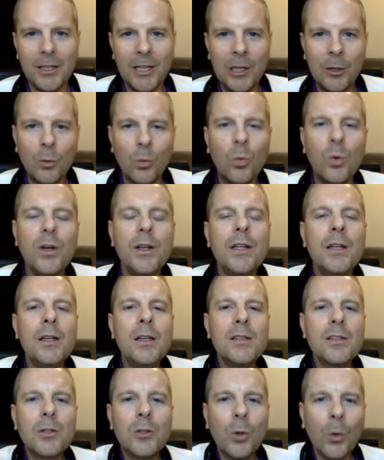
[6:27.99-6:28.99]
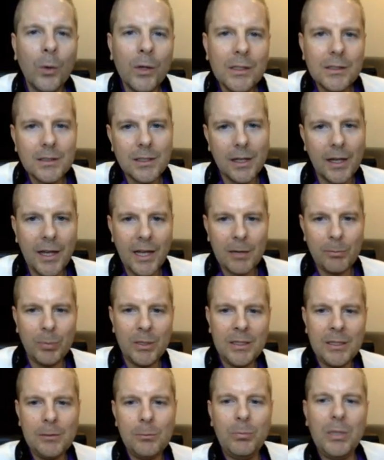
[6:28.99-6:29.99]
What is going to happen
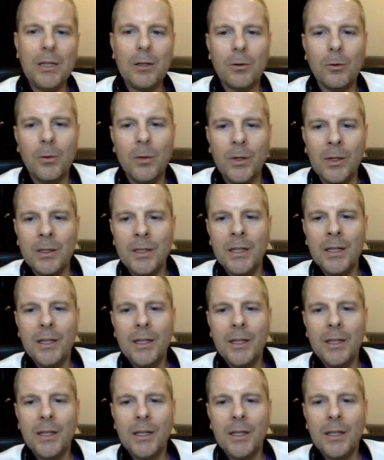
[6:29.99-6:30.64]
in Bitcoin